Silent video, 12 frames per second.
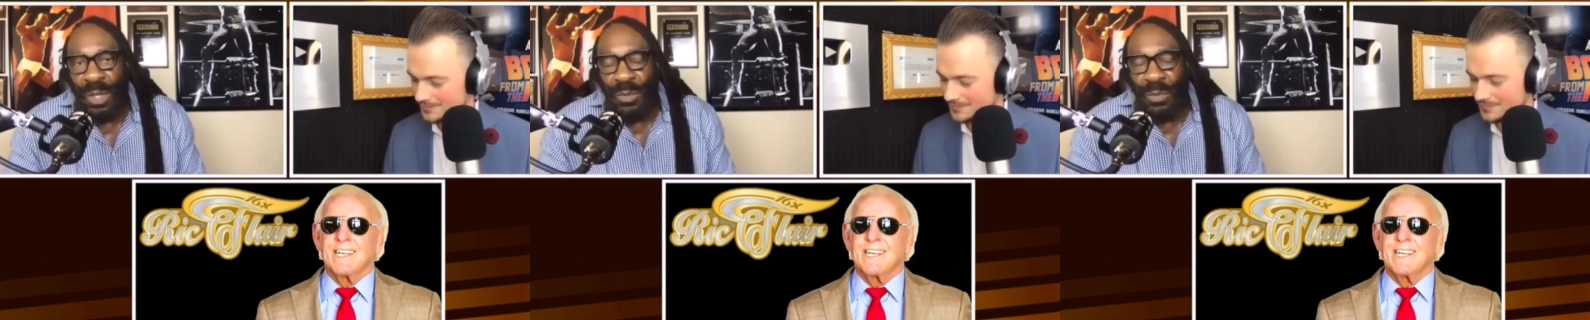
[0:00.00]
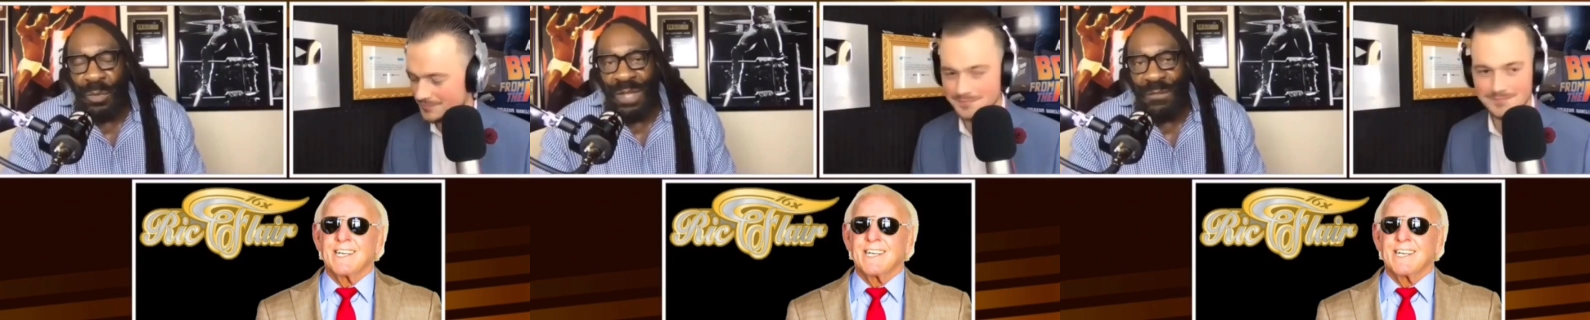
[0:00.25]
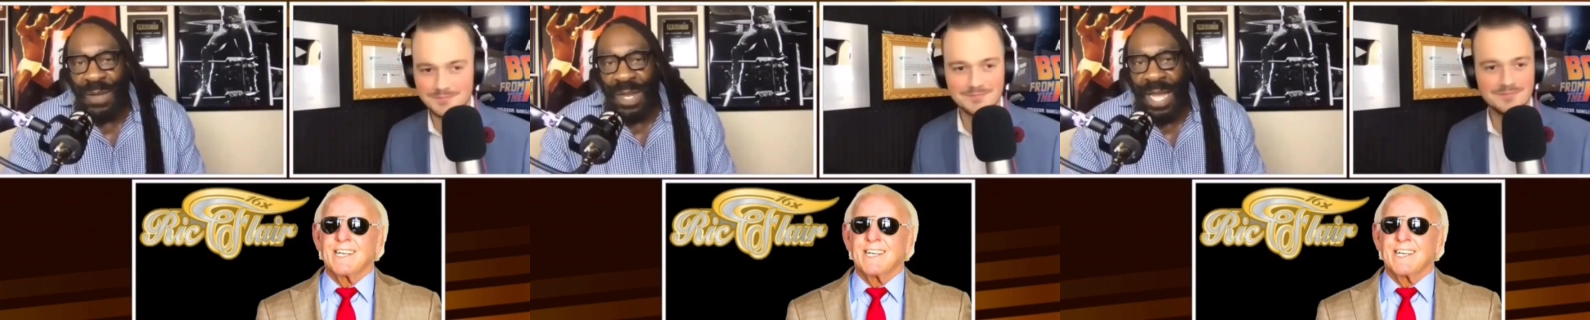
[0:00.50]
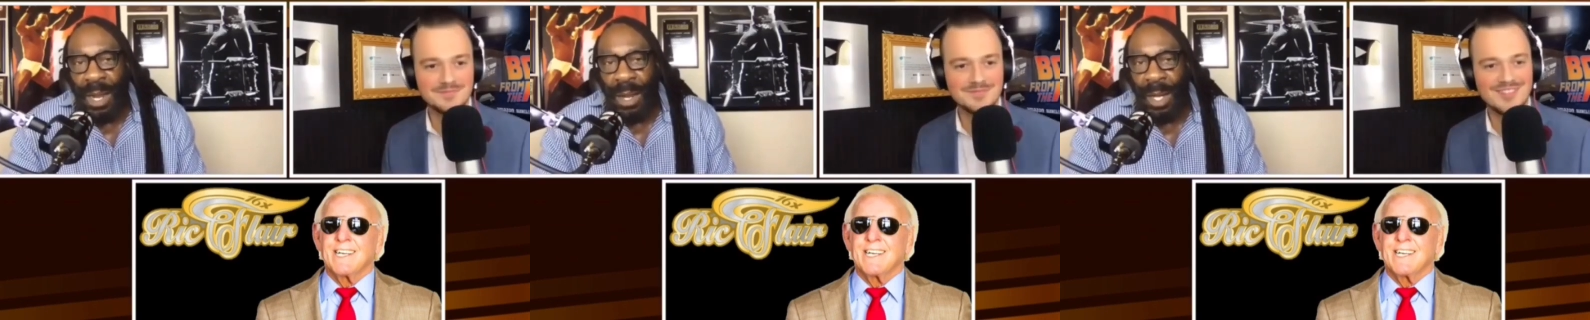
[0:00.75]
Speaker 1: Ric
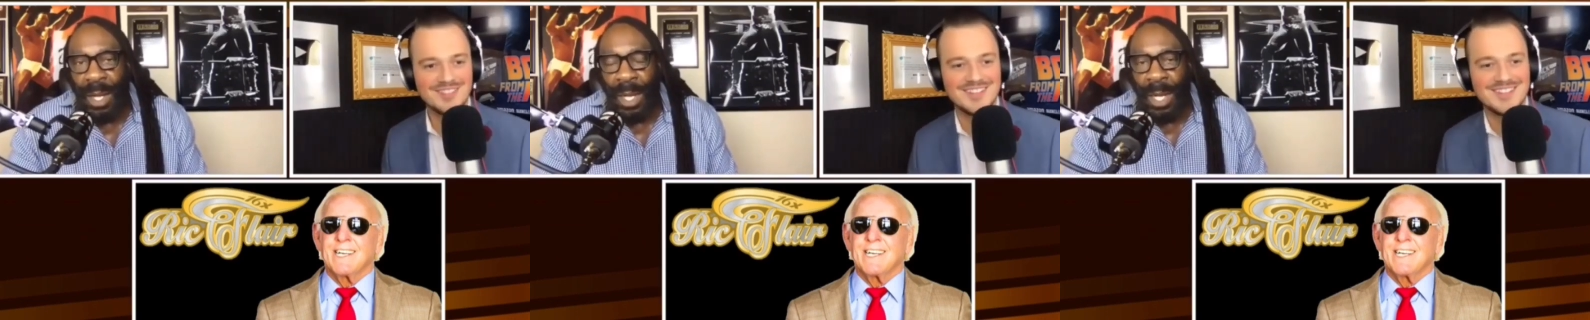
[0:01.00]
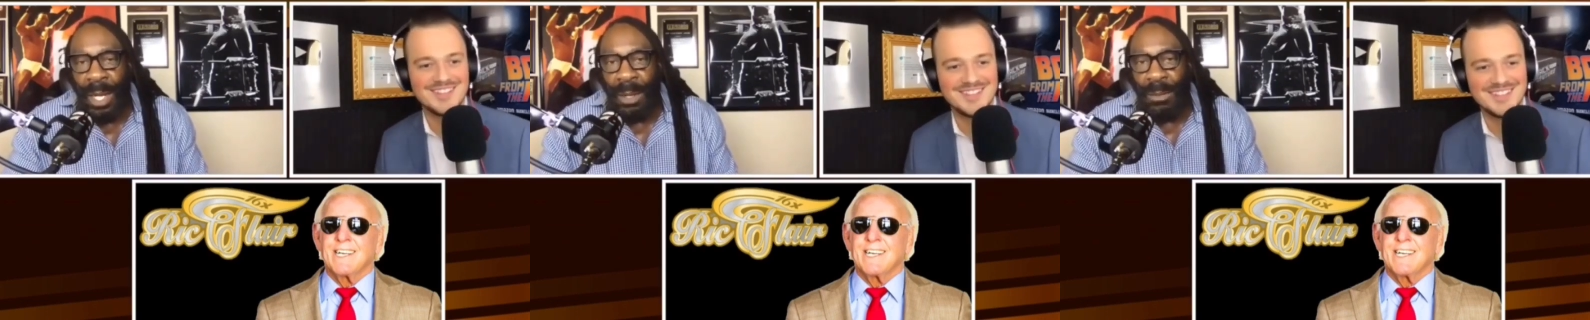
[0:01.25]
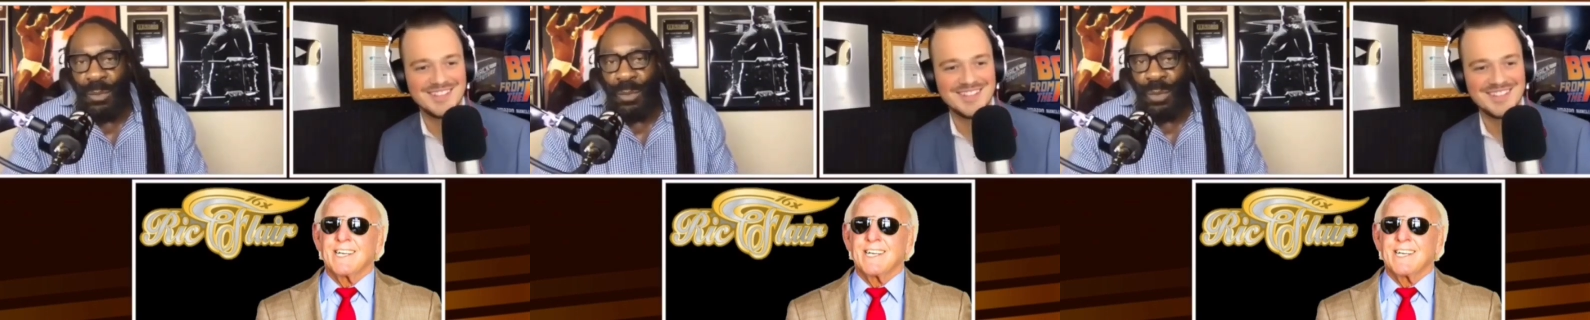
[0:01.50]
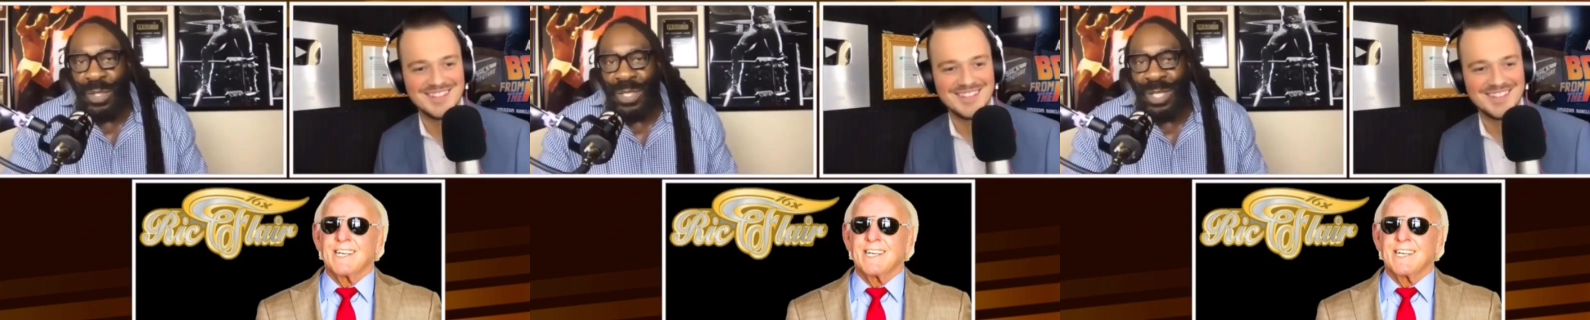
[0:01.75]
Flair uh,
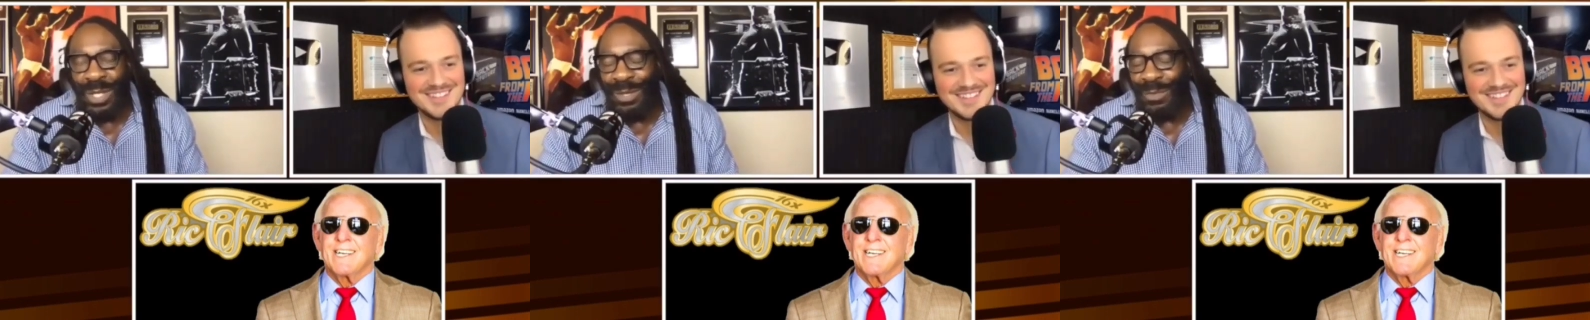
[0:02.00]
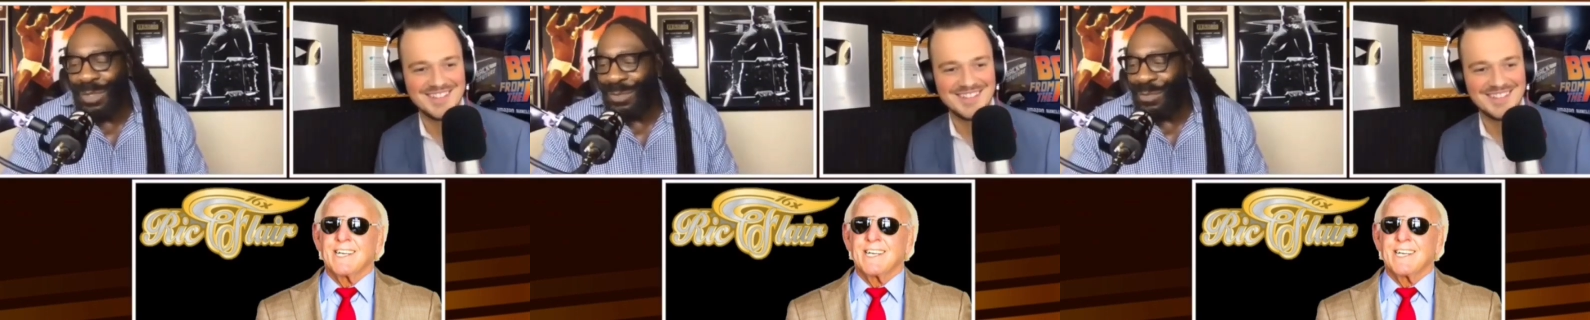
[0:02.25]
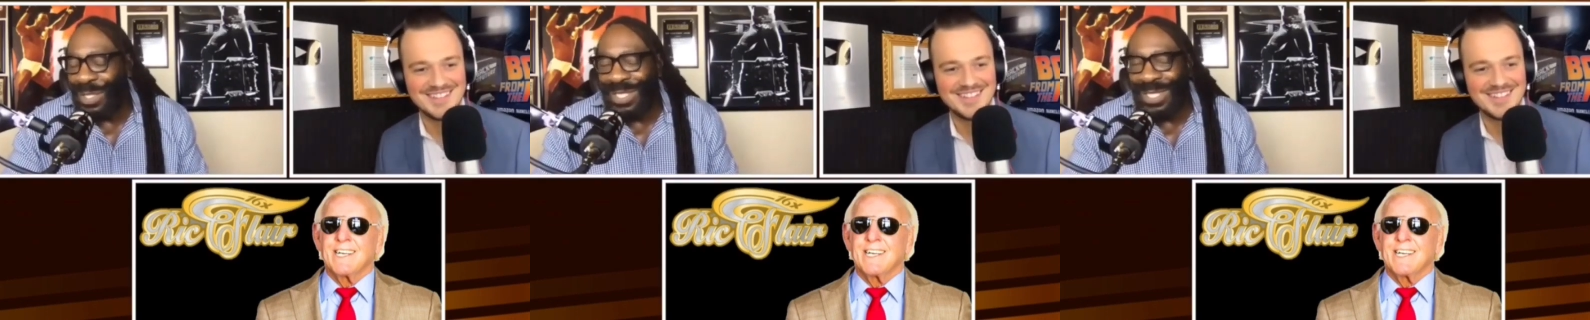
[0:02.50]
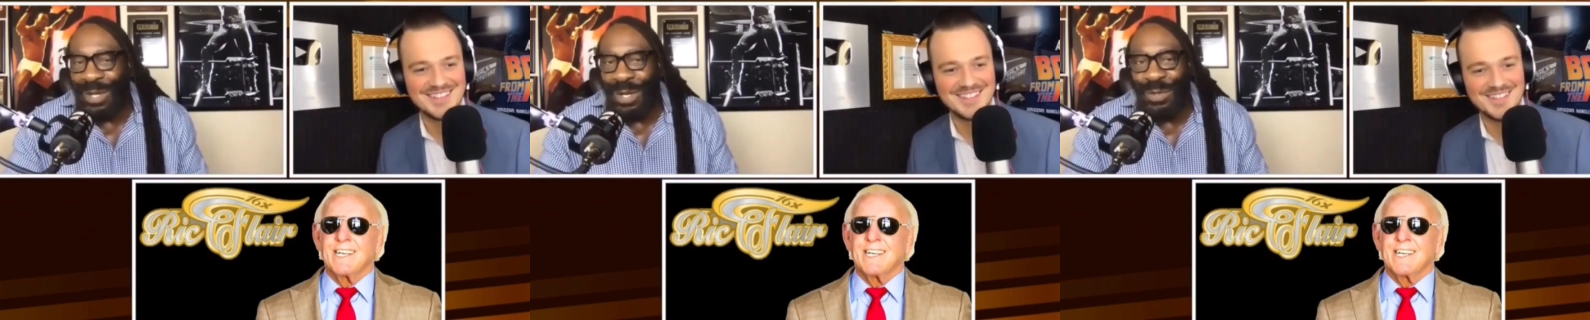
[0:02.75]
was uh, was was
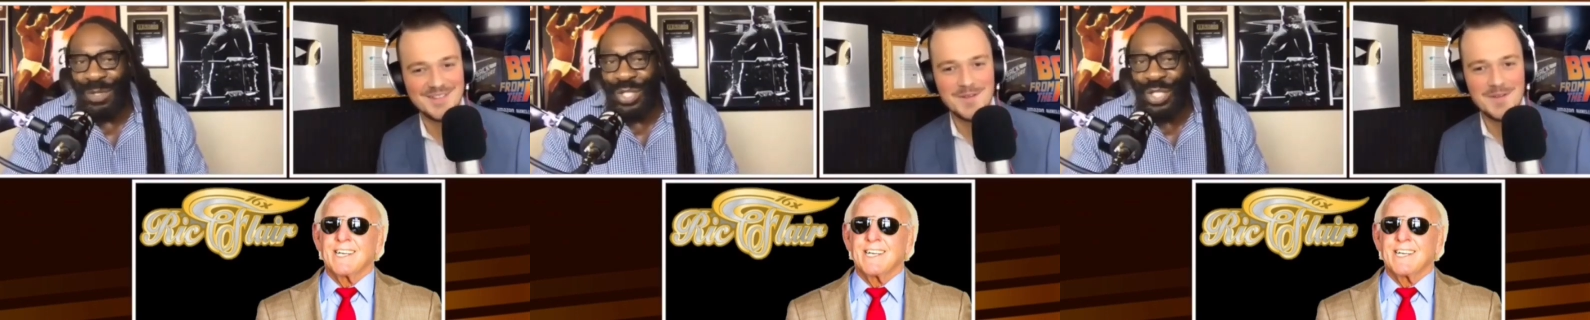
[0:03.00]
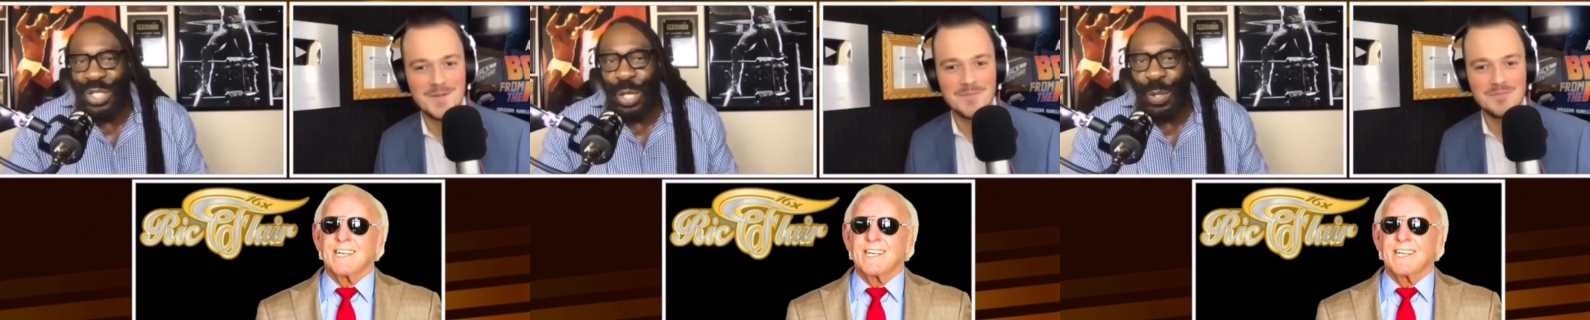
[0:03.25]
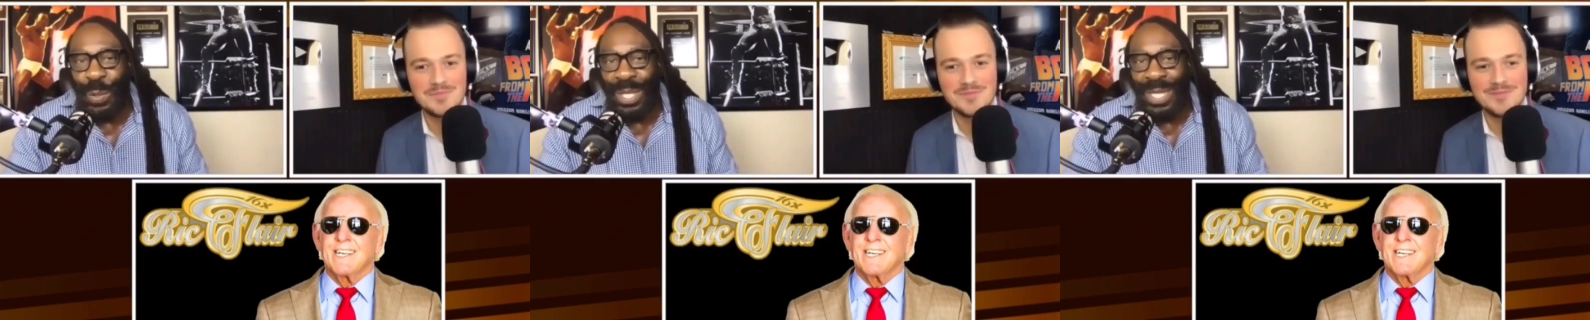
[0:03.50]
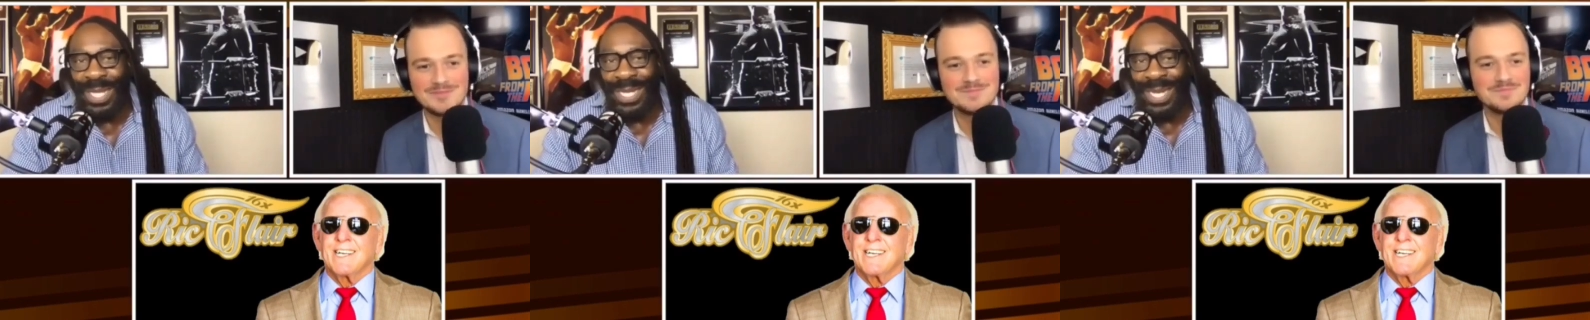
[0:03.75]
uh, on the show,
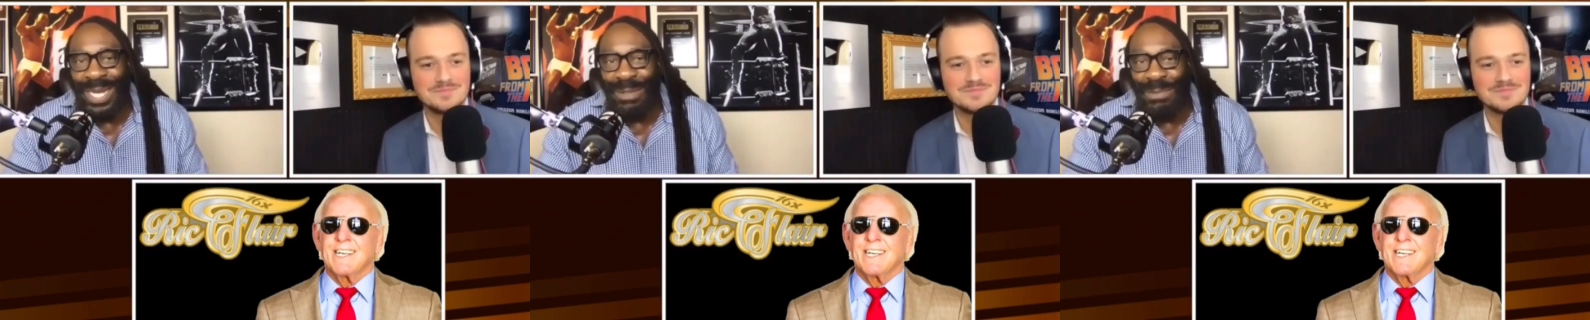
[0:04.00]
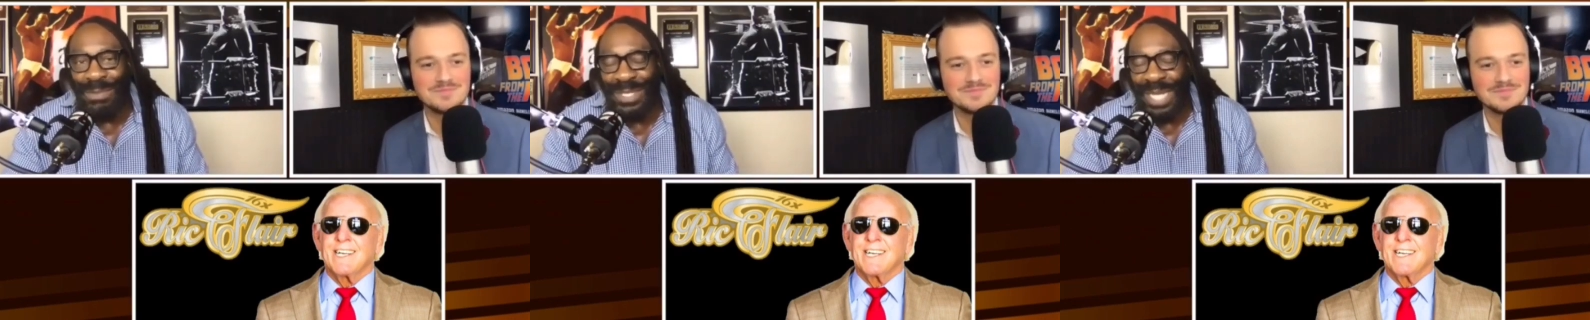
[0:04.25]
and uh,